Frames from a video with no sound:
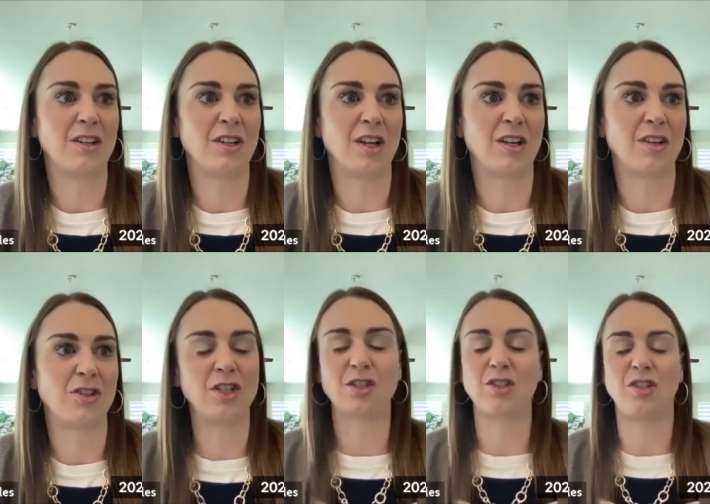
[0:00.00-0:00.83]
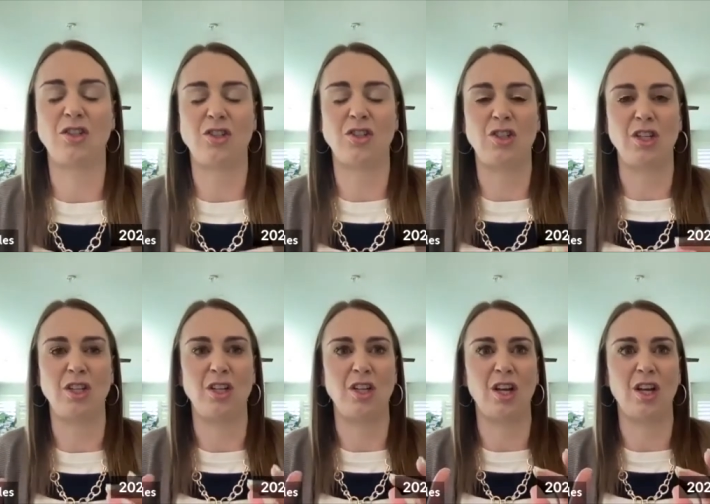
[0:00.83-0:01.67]
uh, she's
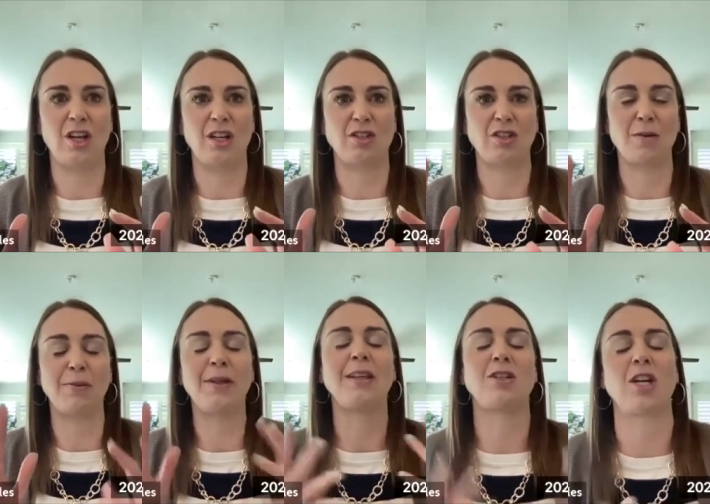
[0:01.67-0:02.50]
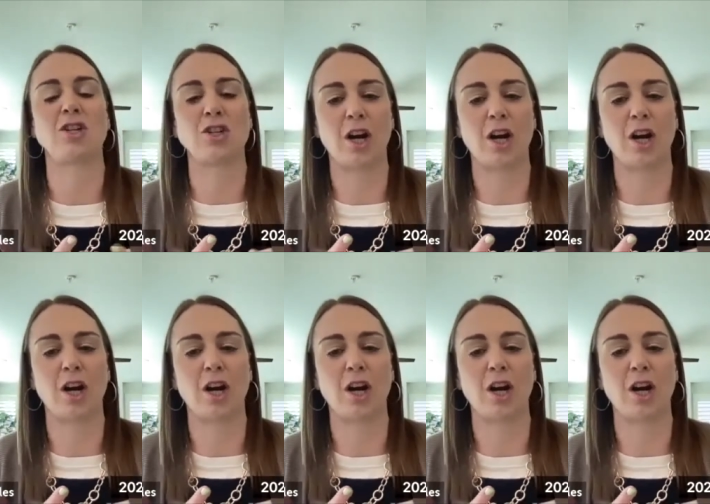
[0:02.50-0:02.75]
she has completely changed